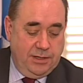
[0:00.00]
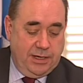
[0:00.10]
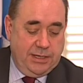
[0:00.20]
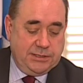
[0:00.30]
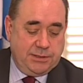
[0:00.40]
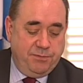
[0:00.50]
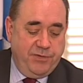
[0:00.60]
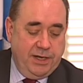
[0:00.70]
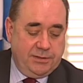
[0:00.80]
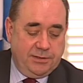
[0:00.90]
and a
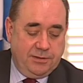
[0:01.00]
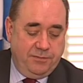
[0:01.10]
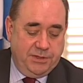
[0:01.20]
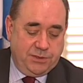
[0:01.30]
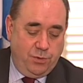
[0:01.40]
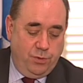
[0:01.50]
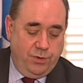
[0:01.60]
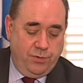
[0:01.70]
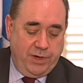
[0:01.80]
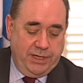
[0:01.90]
subverter of his
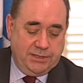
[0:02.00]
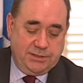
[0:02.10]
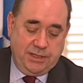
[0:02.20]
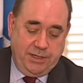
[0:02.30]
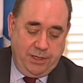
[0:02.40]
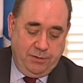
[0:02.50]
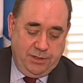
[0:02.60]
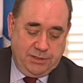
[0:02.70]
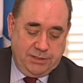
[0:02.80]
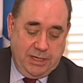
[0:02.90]
own rights and
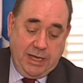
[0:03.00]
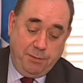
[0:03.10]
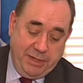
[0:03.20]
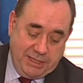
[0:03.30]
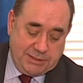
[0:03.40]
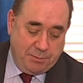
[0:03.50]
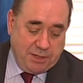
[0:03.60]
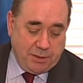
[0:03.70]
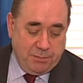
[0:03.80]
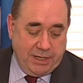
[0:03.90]
ours, and make some
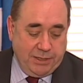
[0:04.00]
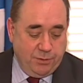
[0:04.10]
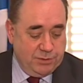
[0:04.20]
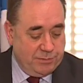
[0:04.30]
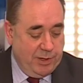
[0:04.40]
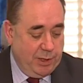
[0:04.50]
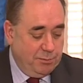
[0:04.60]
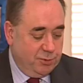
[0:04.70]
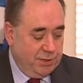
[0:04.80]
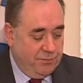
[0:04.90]
other man who is well
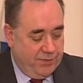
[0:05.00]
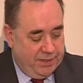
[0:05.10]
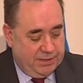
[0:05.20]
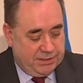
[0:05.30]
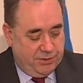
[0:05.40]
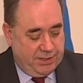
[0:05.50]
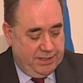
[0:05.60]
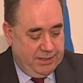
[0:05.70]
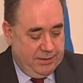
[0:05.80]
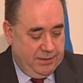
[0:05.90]
able to defend us our
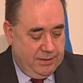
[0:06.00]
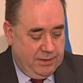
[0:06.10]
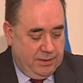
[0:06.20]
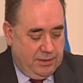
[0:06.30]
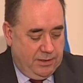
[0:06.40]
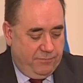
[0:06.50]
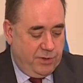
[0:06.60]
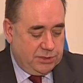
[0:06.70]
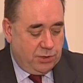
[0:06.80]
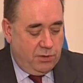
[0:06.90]
king.
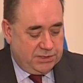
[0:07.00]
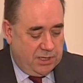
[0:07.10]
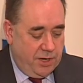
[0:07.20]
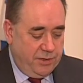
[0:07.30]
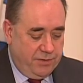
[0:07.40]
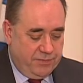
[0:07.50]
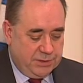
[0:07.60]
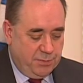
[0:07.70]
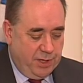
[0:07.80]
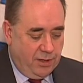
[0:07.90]
For as long as 100 of
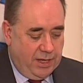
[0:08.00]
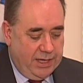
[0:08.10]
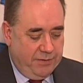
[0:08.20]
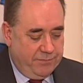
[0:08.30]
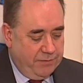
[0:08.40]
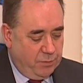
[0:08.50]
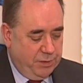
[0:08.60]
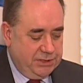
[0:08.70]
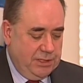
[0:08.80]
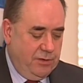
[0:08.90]
us remain alive, never
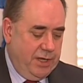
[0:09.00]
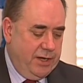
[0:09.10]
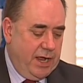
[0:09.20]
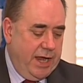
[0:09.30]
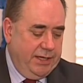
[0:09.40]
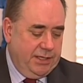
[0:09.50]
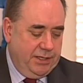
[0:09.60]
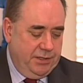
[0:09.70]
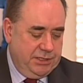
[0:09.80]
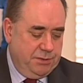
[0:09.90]
we shall in any
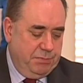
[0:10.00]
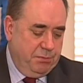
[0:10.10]
condition be